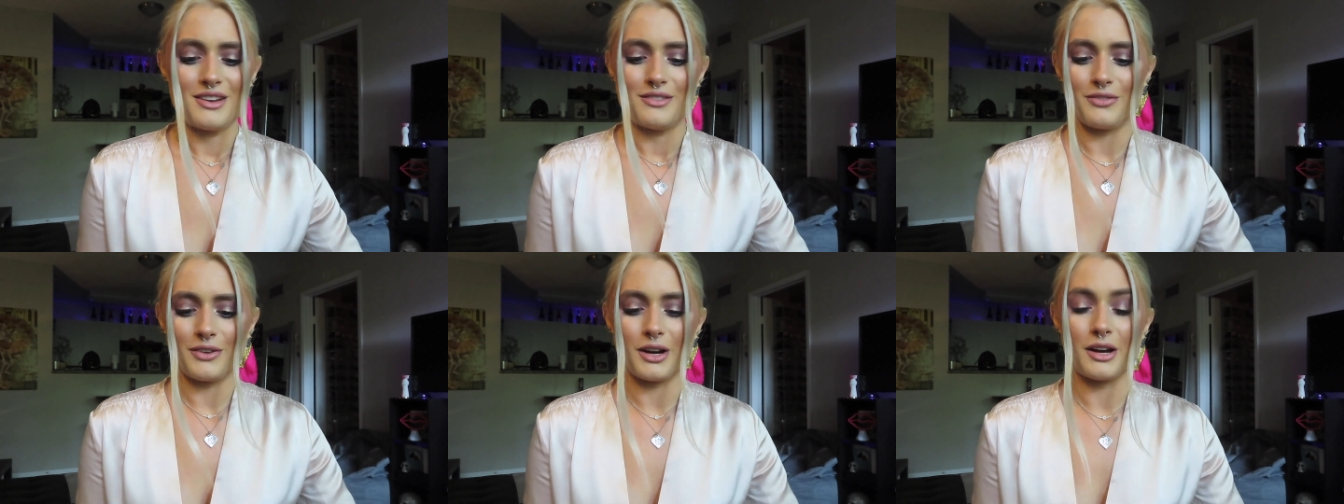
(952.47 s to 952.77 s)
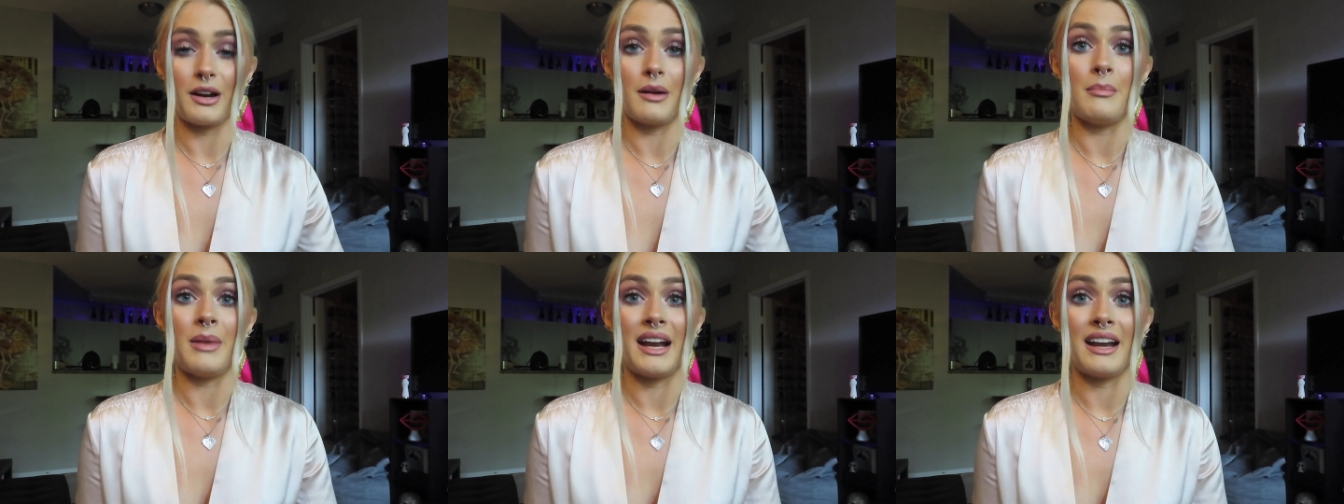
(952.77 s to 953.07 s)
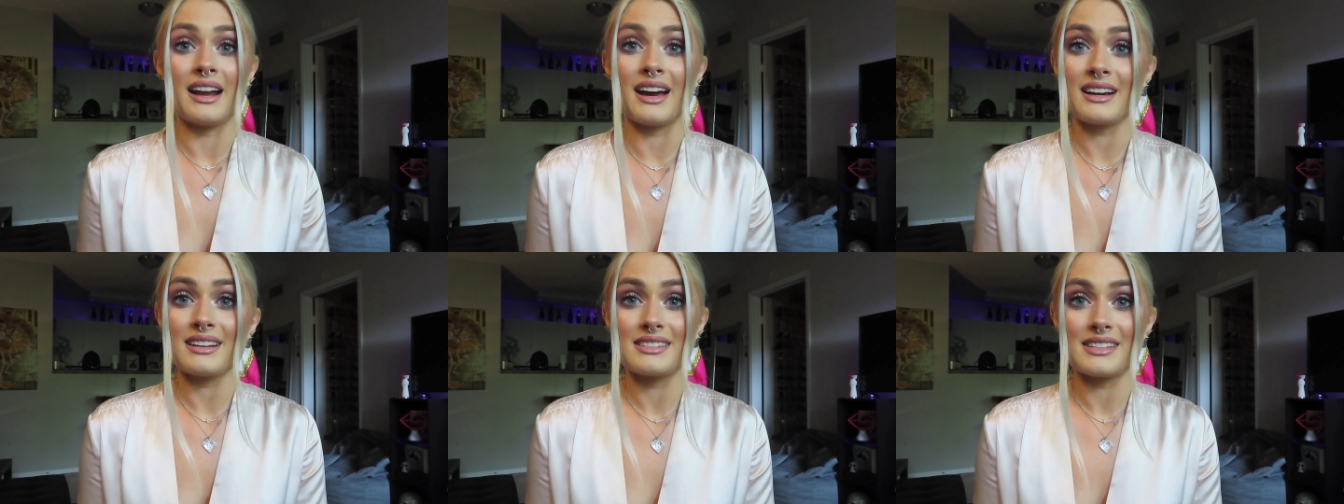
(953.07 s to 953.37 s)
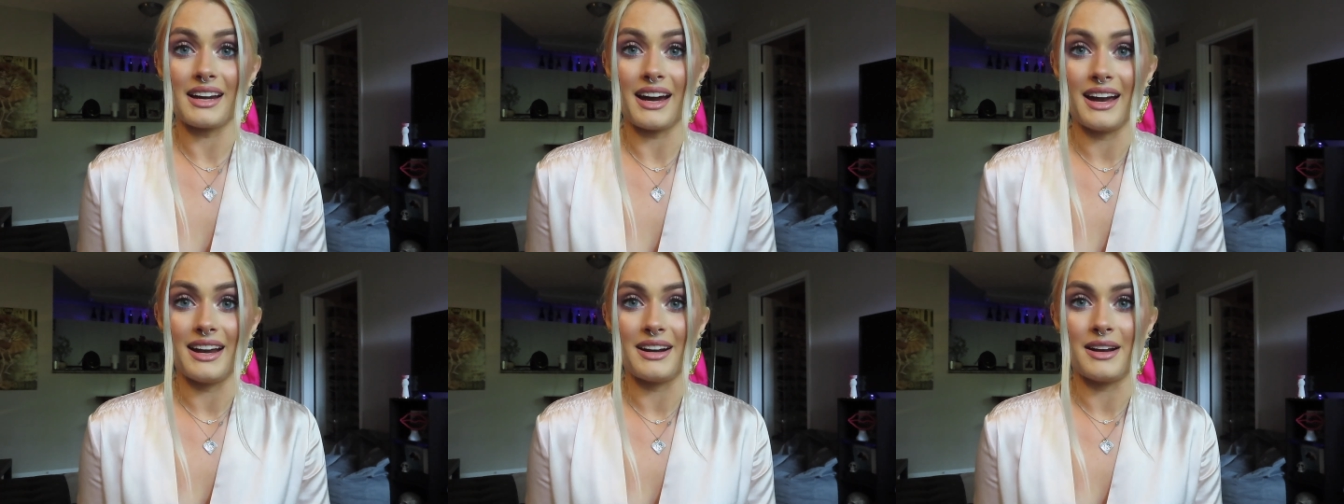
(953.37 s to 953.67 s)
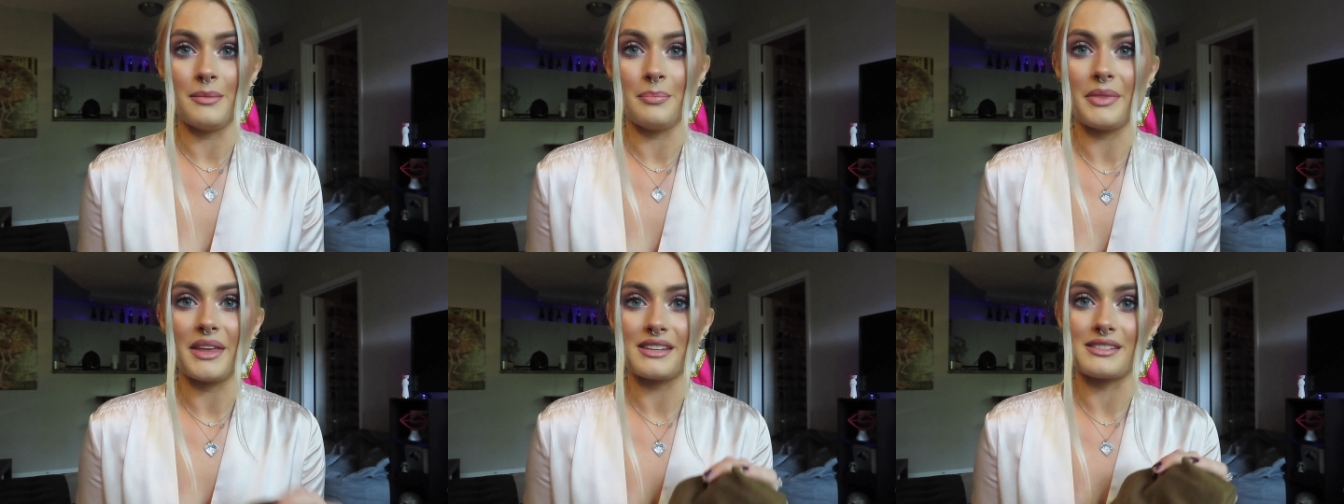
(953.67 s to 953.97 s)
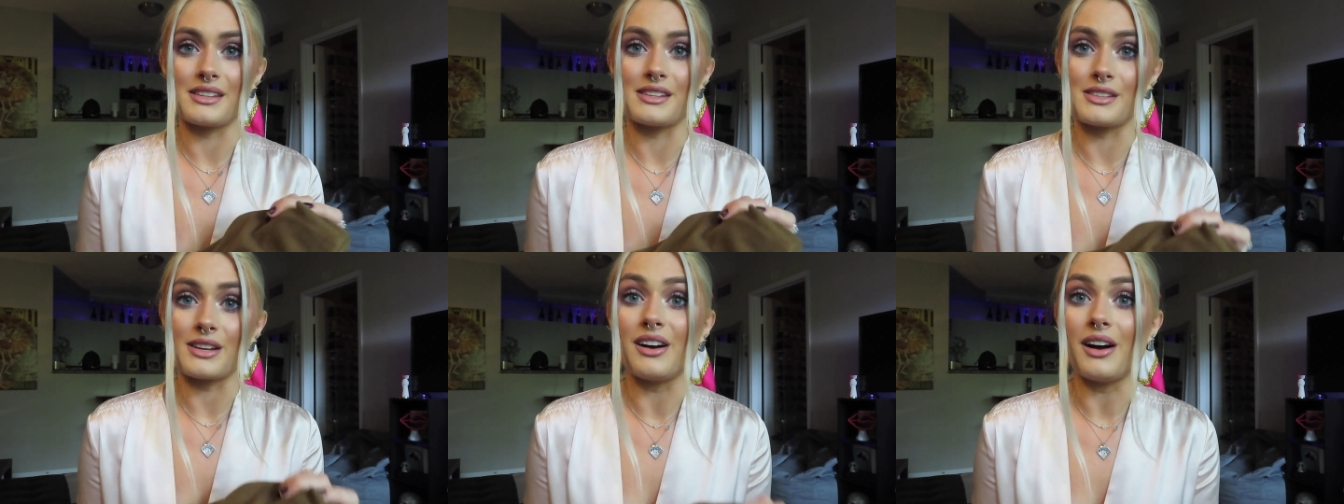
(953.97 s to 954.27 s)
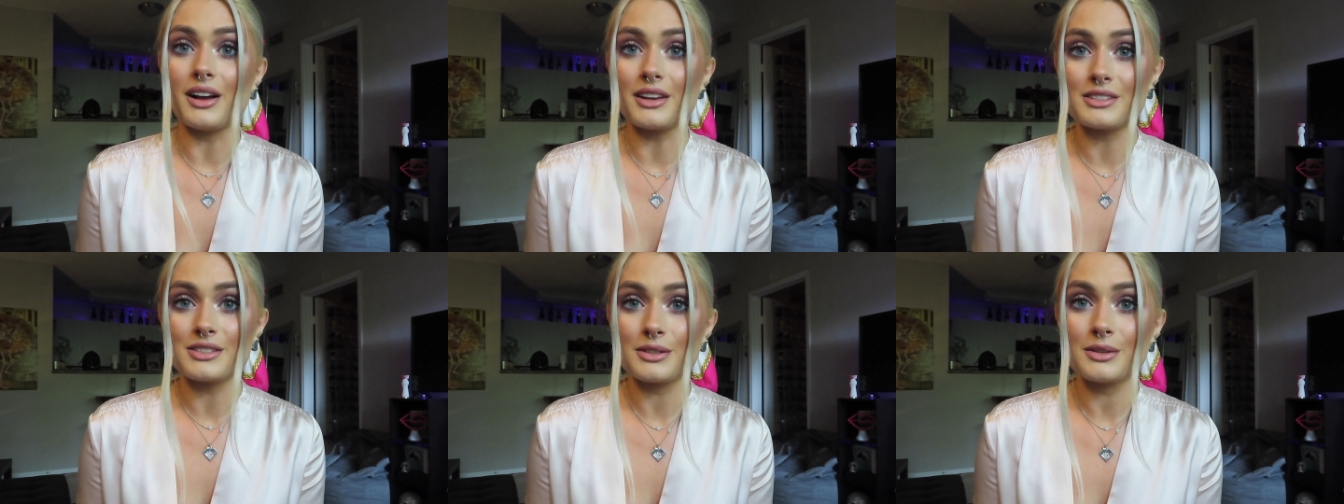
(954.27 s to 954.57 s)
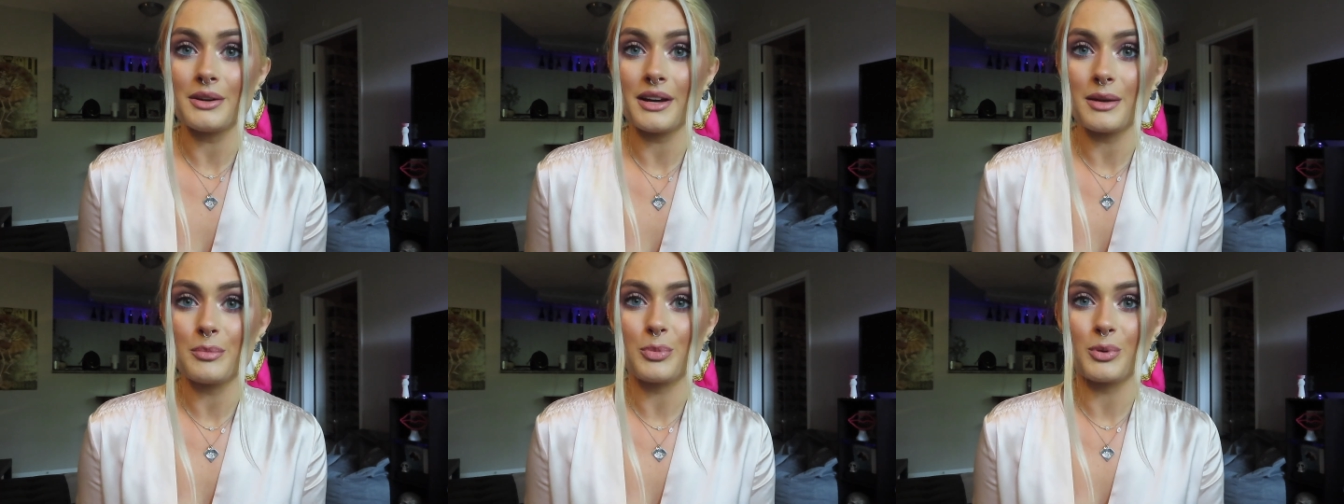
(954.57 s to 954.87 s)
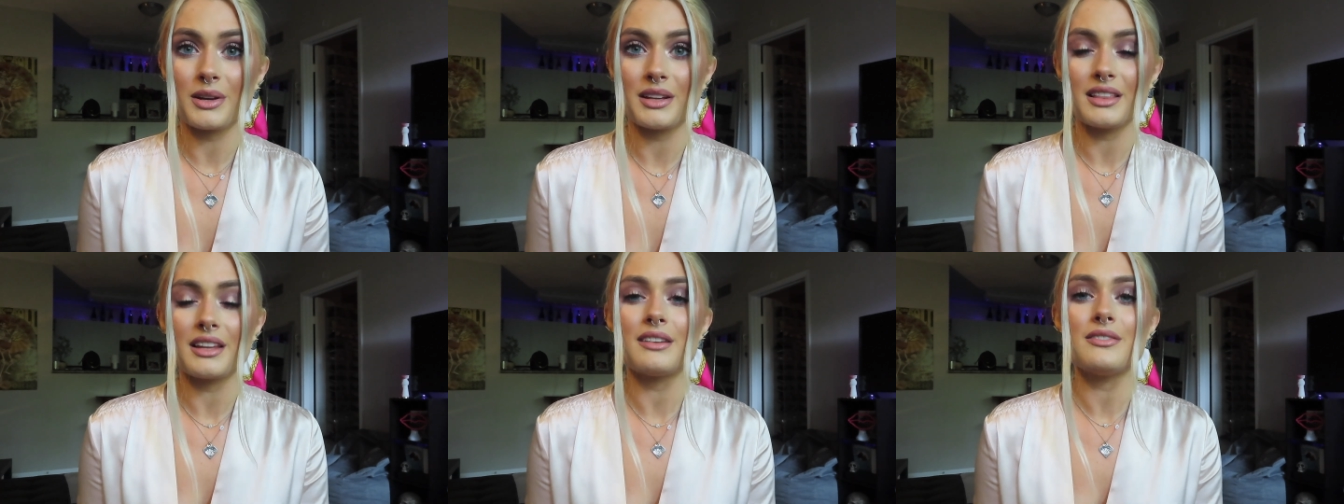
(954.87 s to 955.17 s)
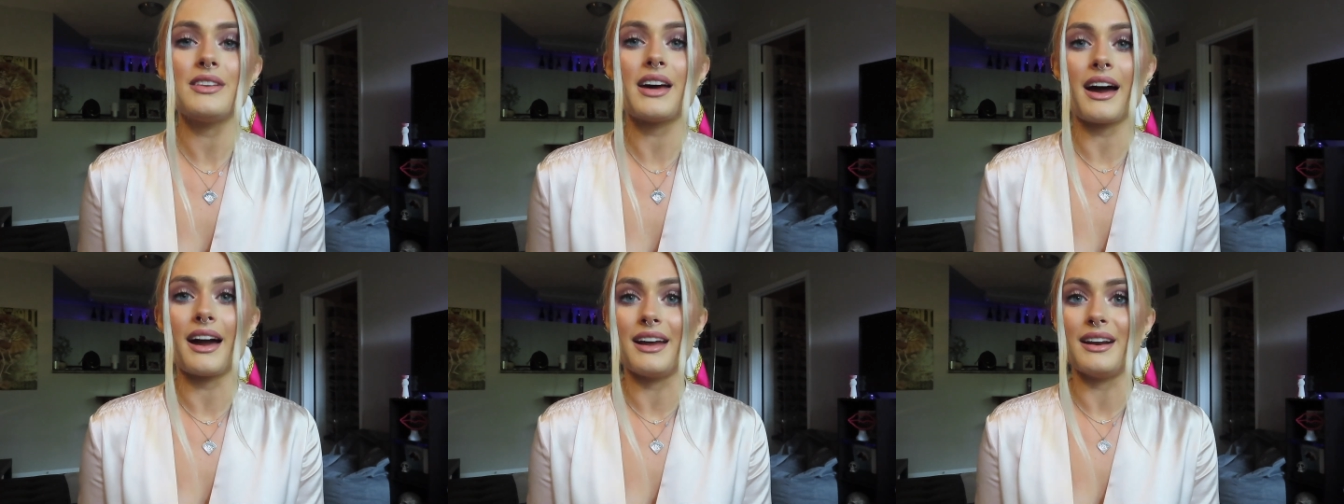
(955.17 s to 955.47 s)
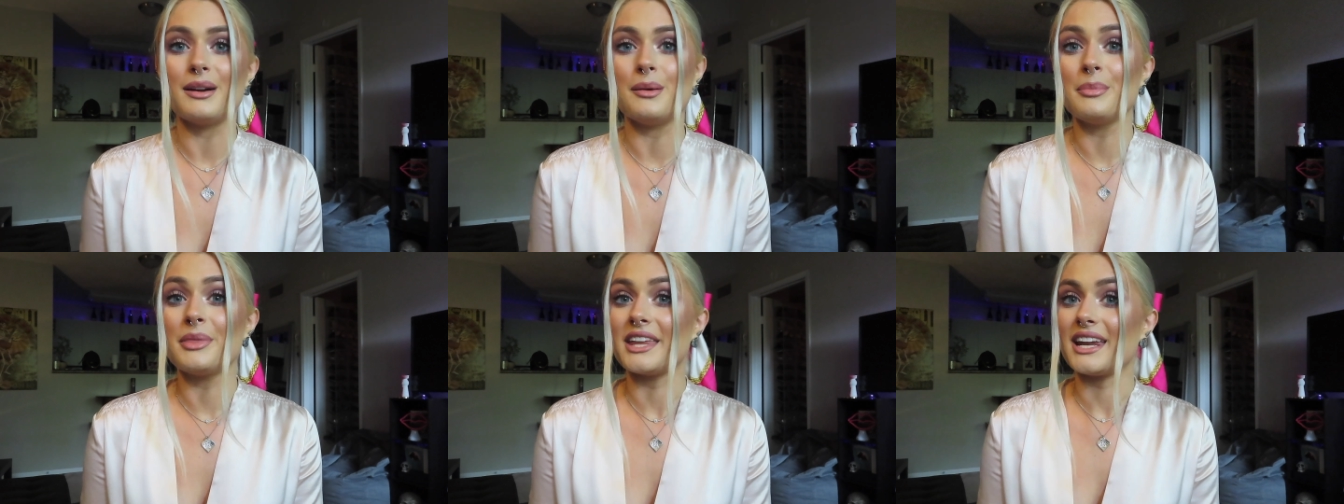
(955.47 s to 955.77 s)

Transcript: For my next item, this is also a pre-loved item